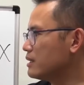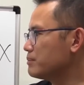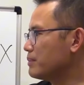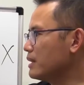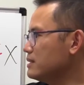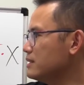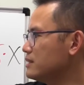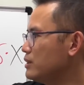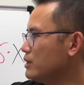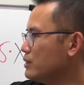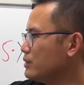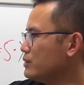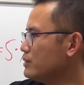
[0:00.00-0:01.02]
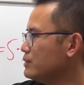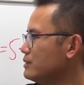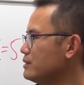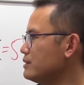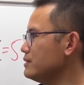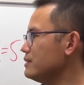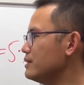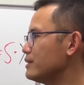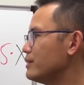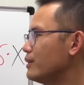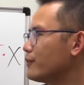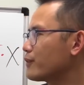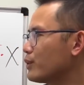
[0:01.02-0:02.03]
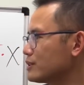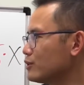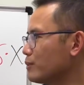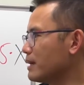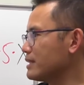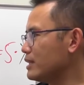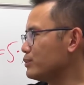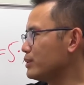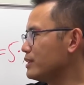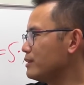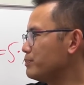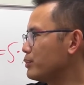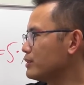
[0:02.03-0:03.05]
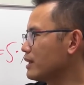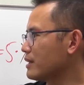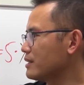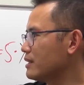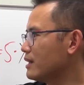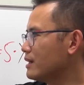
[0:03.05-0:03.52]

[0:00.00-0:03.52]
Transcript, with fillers: But still, uh, of course, nobody really put down